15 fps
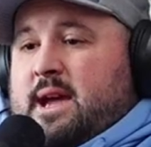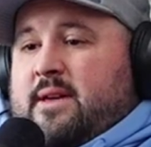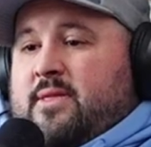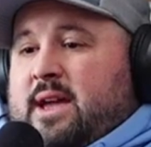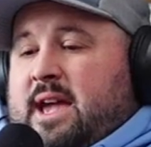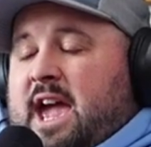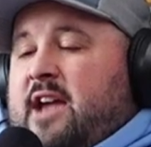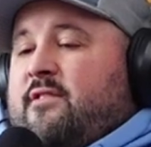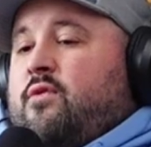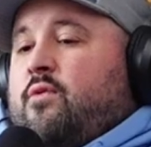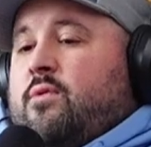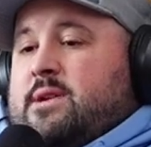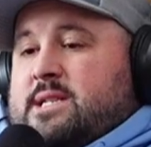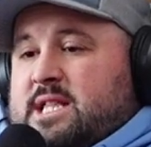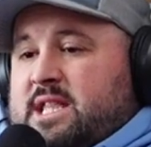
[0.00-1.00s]
And, like,
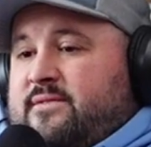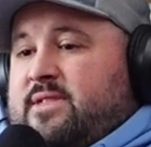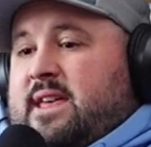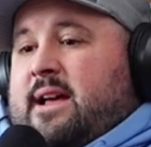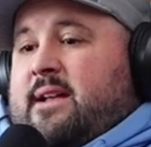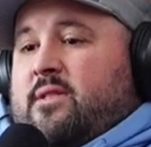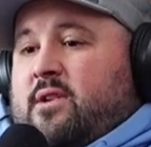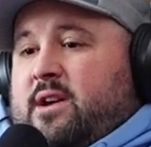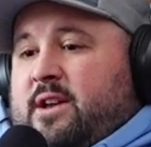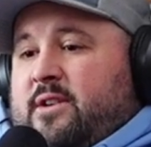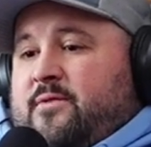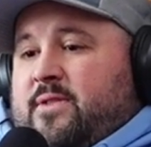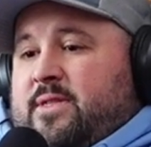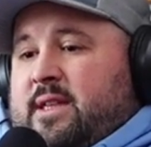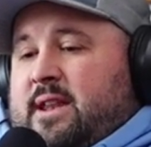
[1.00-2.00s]
everyone is living that
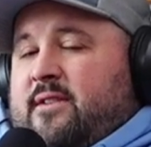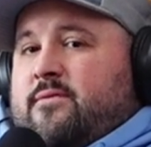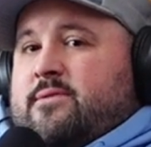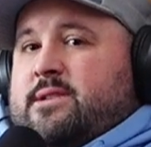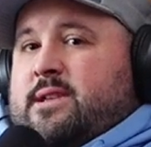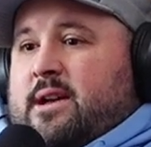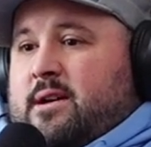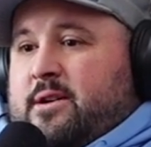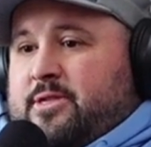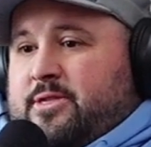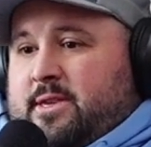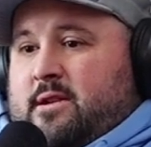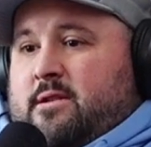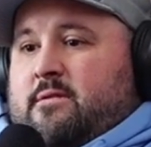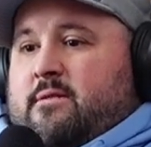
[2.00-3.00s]
life, and then everyone's
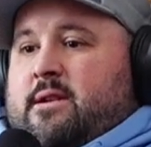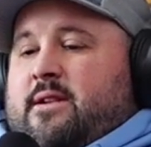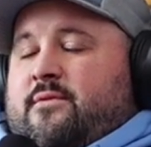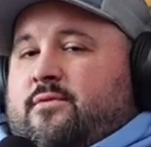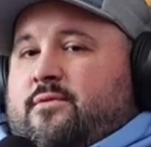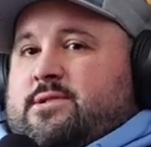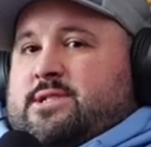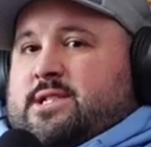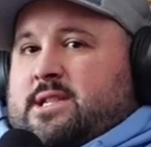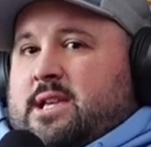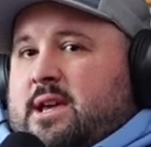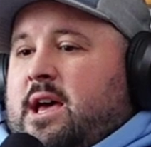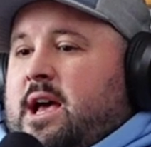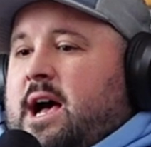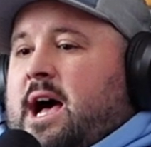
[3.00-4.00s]
healthier, and everyone's just
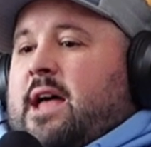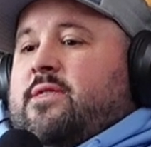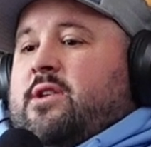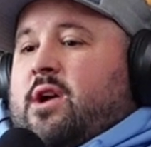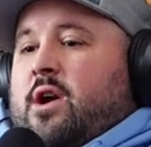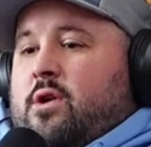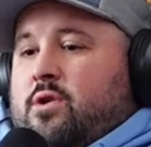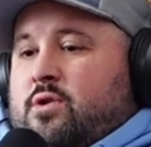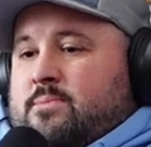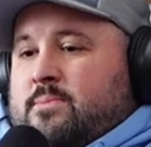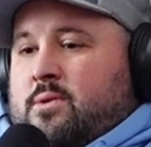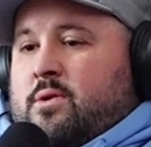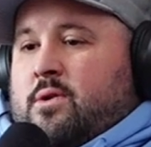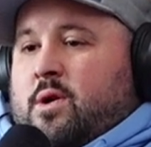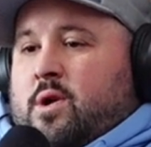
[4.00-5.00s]
on the go
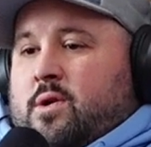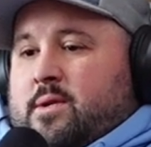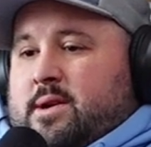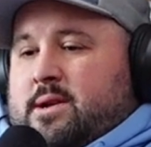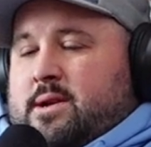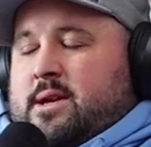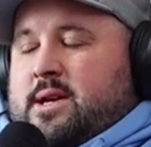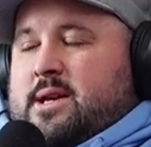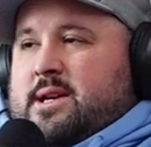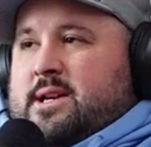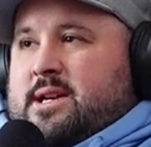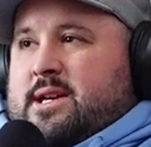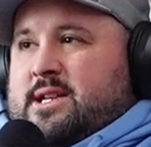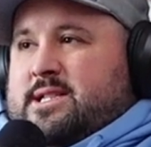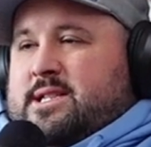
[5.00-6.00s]
more. And
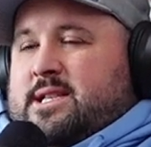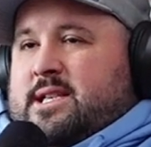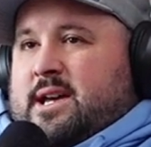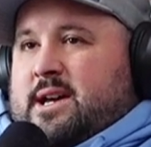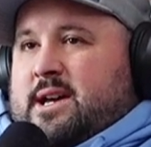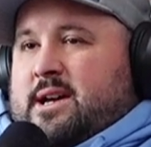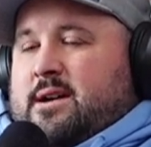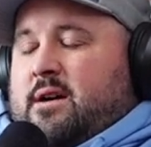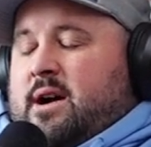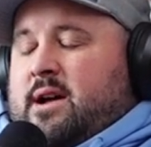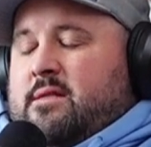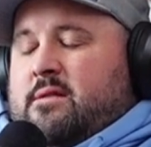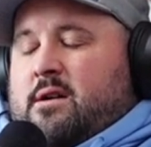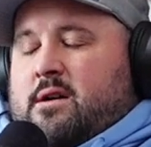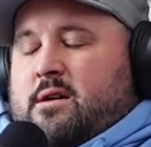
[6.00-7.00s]
it's I
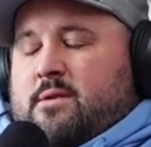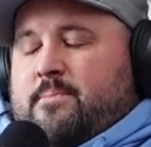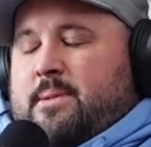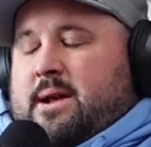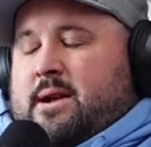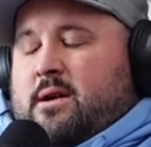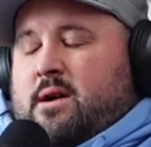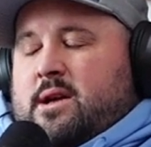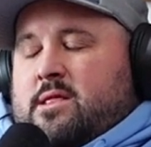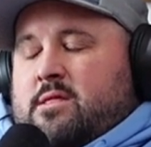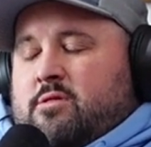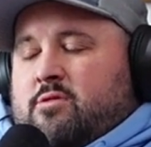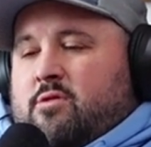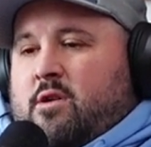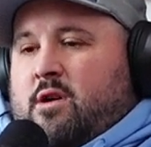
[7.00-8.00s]

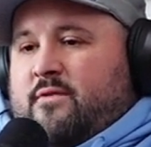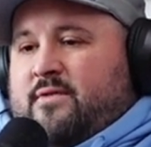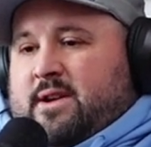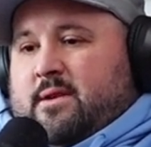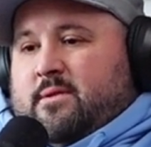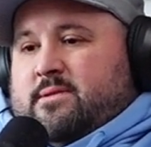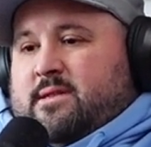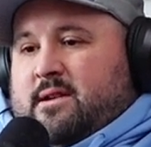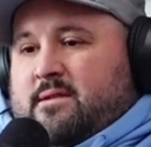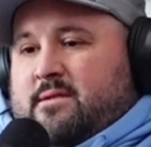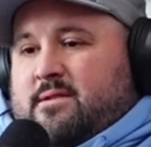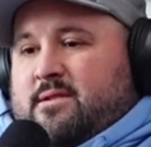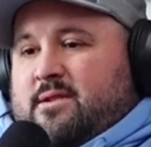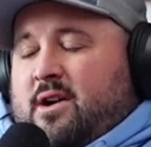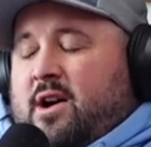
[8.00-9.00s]
love it out there.
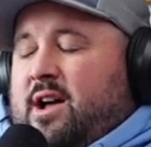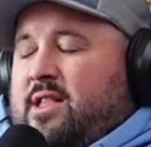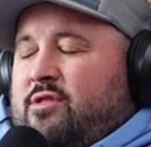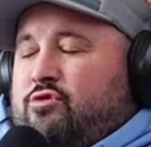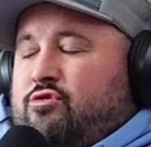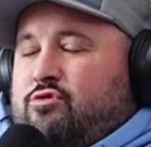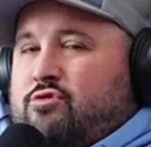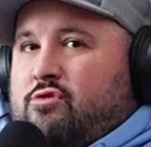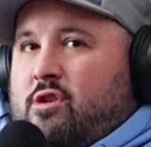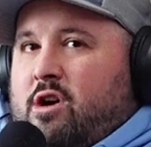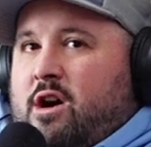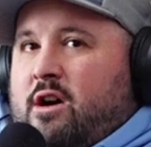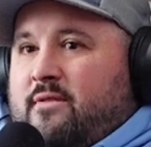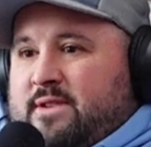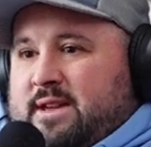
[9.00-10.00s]
I
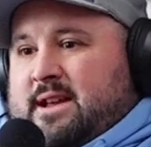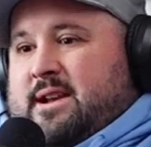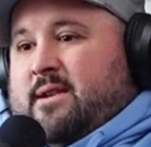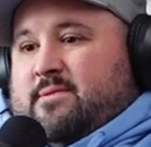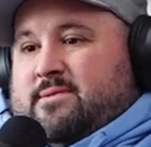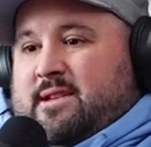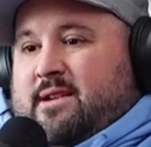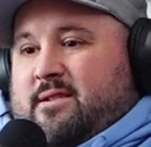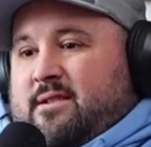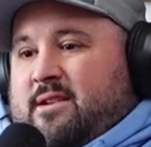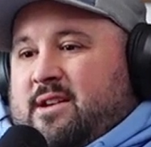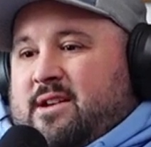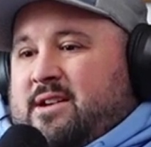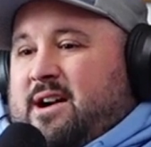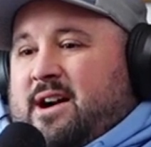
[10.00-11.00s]
love it out there.
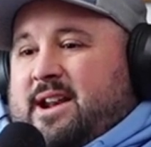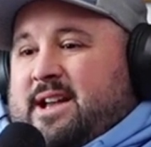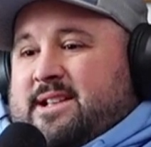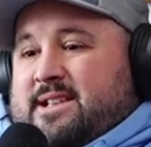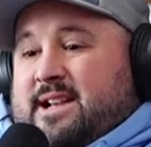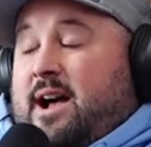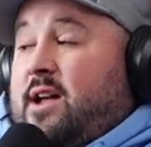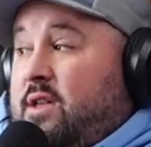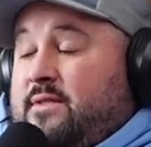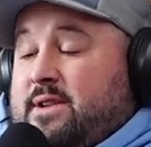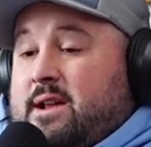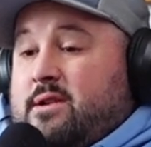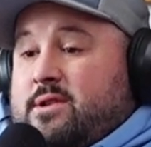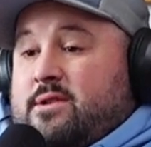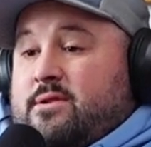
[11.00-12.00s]
I love it
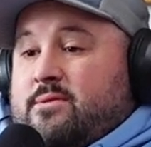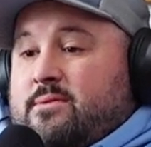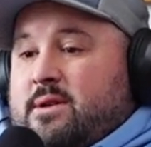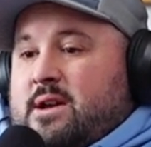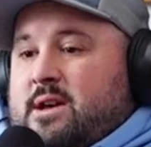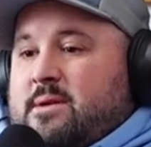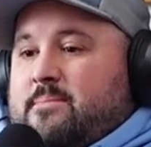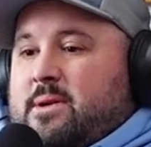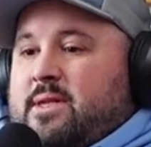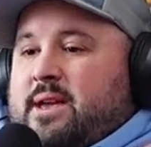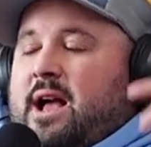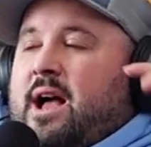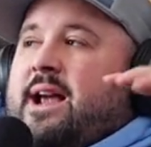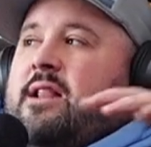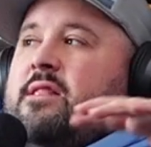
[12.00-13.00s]
here, too. But,
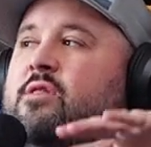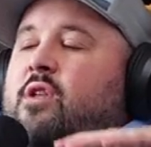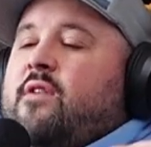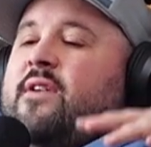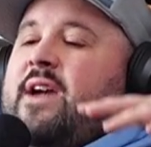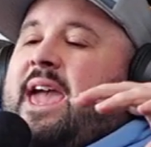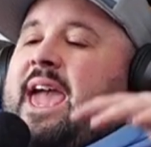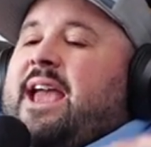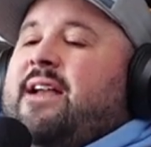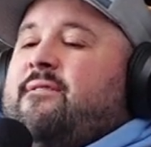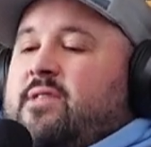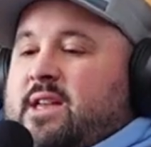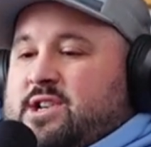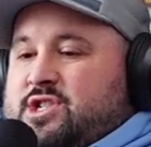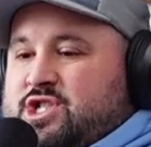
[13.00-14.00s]
like, I got a love-hate
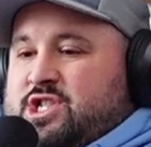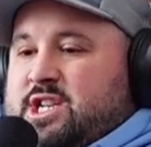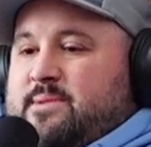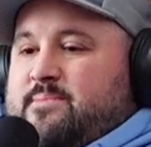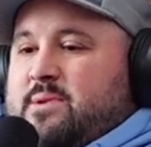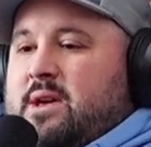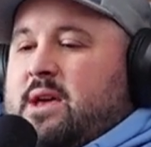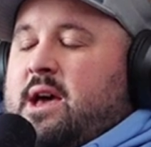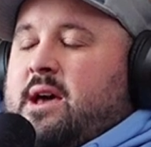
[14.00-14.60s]
relationship